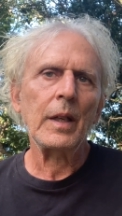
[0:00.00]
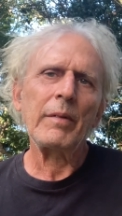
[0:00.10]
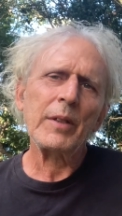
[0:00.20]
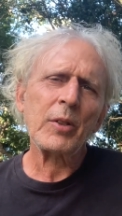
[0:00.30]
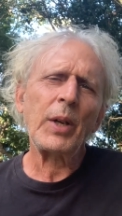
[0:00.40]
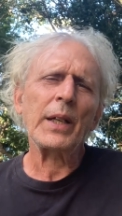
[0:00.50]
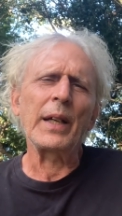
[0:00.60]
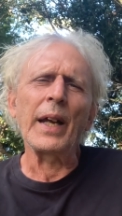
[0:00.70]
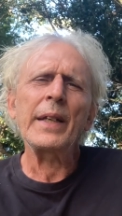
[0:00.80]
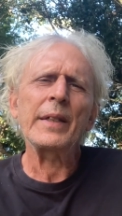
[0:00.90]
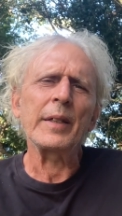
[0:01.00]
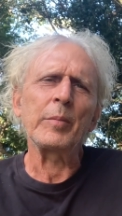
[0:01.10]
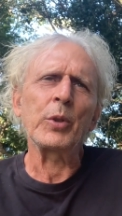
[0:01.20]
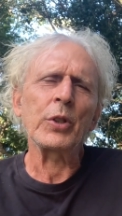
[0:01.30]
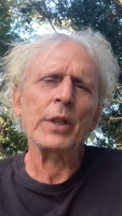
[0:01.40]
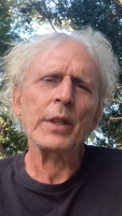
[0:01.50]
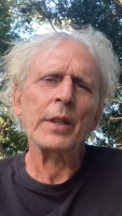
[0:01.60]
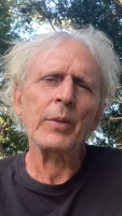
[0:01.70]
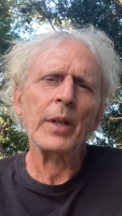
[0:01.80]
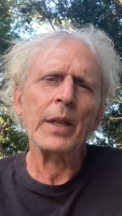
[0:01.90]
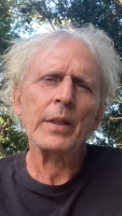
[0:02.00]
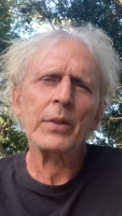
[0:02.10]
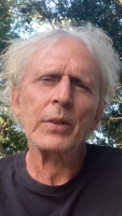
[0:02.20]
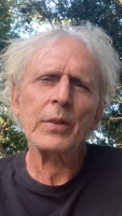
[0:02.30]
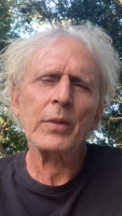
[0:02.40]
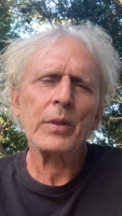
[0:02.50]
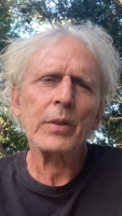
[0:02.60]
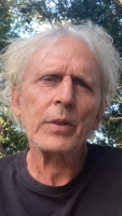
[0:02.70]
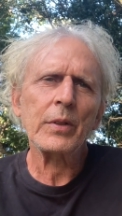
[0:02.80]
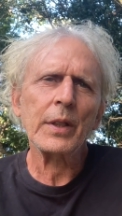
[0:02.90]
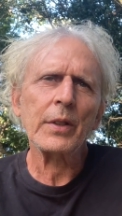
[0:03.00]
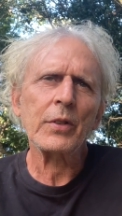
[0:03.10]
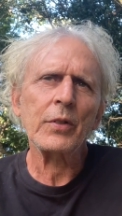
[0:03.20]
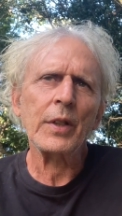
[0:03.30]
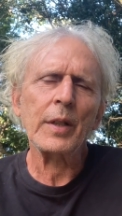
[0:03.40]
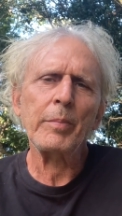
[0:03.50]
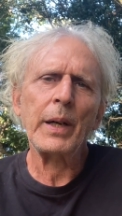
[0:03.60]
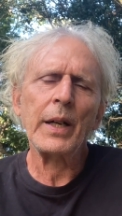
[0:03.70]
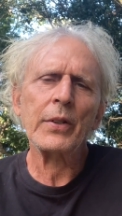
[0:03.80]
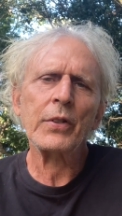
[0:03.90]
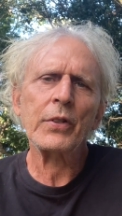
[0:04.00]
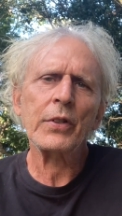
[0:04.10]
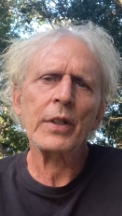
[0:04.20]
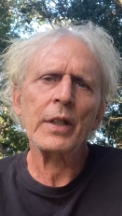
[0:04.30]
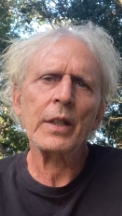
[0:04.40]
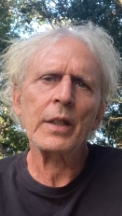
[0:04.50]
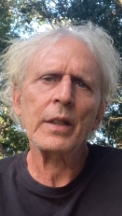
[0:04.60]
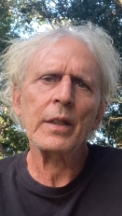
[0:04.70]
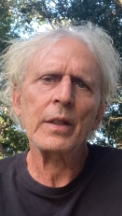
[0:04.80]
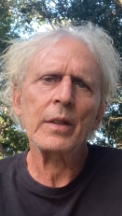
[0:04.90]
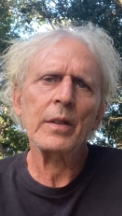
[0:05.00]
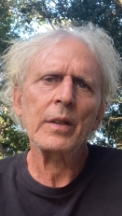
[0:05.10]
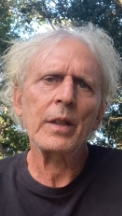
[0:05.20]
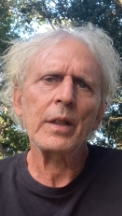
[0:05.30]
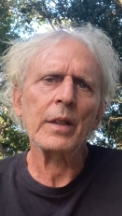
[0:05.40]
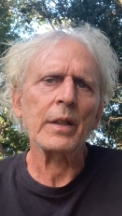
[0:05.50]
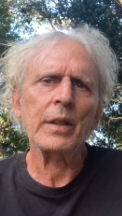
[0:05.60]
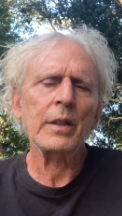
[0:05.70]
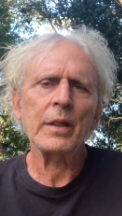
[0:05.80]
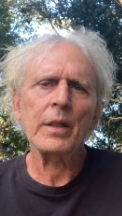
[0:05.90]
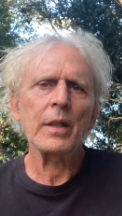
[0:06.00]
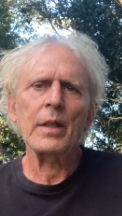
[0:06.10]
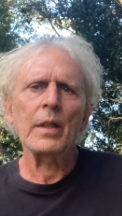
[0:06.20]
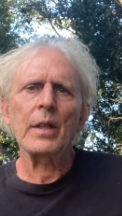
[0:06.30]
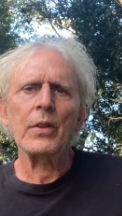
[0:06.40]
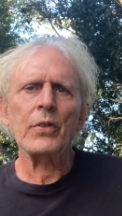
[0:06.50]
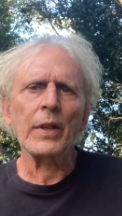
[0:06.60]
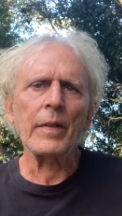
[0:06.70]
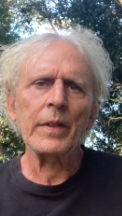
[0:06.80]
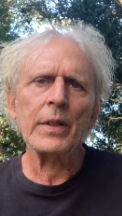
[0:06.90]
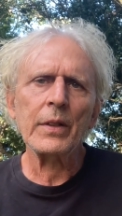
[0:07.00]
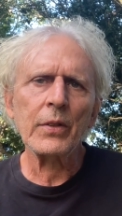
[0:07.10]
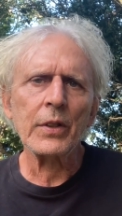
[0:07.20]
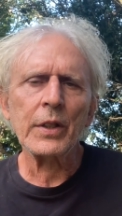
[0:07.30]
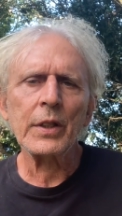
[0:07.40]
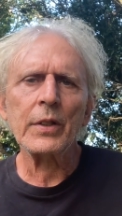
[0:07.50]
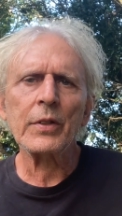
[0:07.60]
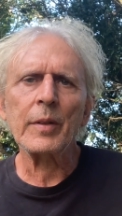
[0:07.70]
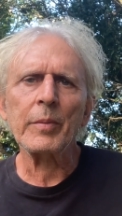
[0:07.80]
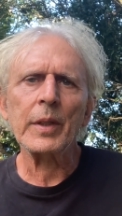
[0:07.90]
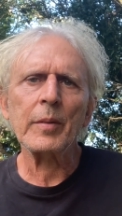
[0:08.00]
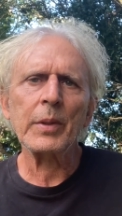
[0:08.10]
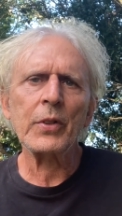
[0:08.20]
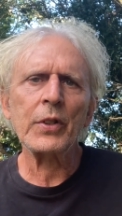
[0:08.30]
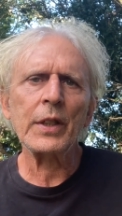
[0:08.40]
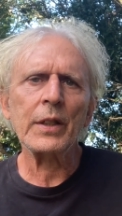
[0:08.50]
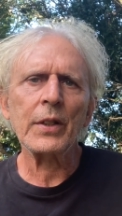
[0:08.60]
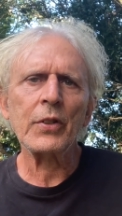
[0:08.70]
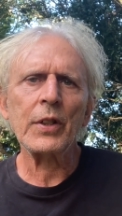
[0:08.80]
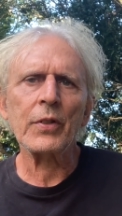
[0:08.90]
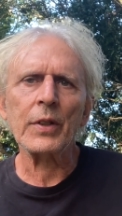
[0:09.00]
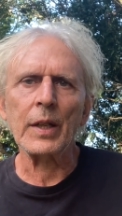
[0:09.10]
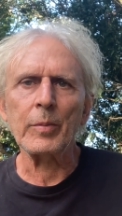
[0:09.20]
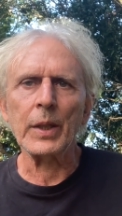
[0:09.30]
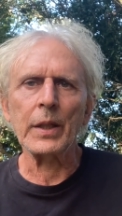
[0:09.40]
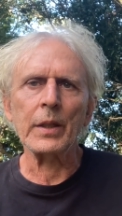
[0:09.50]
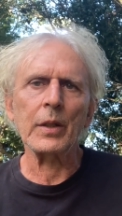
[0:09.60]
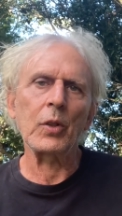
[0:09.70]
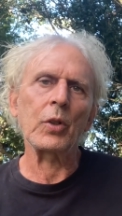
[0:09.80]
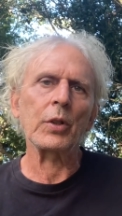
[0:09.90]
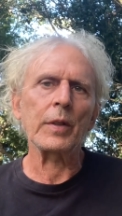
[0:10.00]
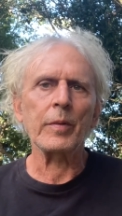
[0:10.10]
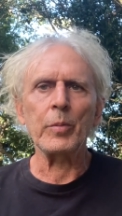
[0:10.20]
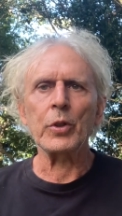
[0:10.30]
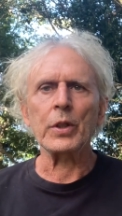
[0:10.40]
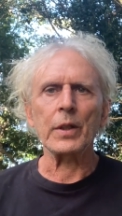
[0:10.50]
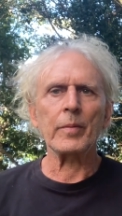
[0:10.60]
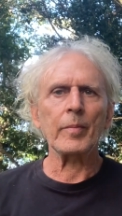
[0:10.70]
It's quite late in the morning in a way. I think it's already past, I don't know, 7:30 or something, but still, they're still celebrating the glory of the morning.